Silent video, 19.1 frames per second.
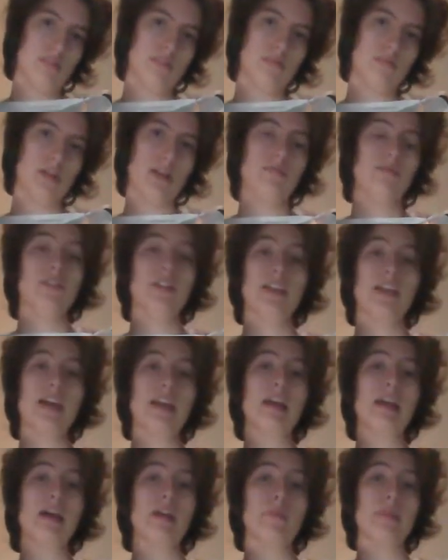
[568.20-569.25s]
But I forgot
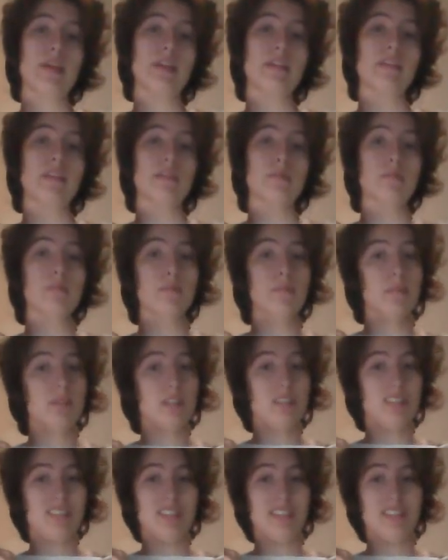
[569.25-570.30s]
I made them
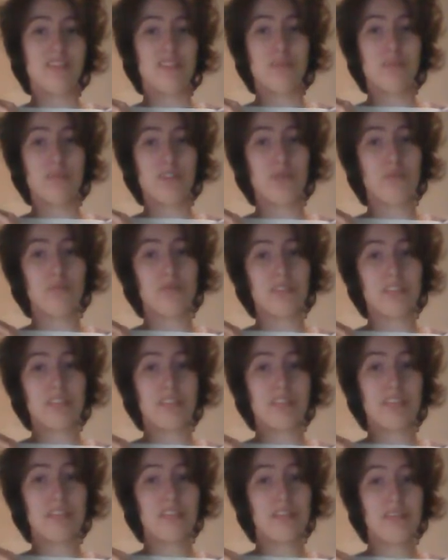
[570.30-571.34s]
because they're in the
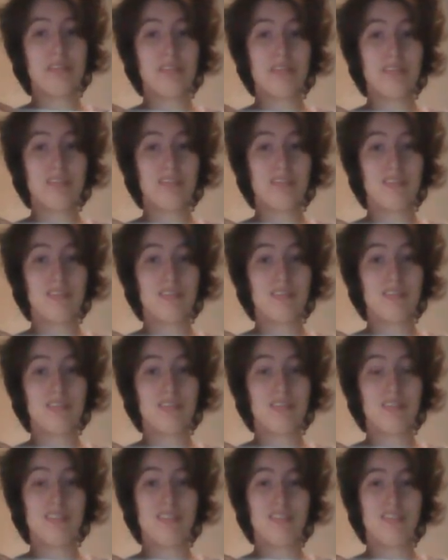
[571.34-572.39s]
bloopers.
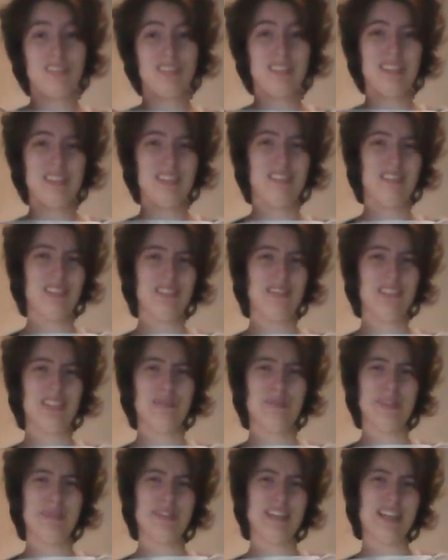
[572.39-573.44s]
I don't know if
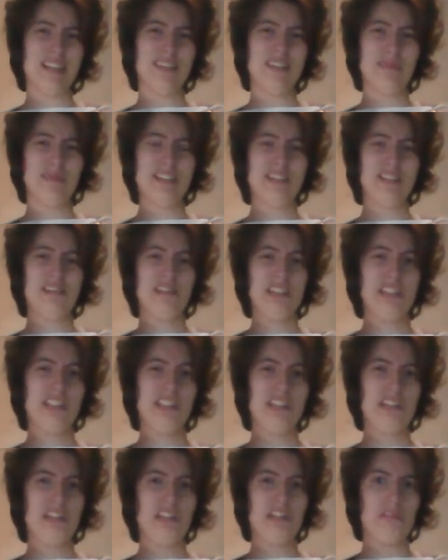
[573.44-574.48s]
anybody would actually be interested in
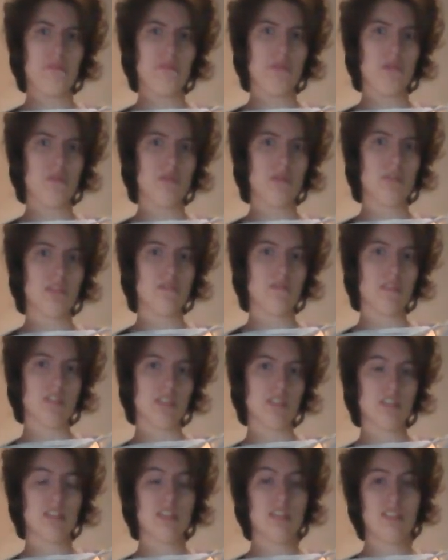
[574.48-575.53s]
seeing the bloopers for this.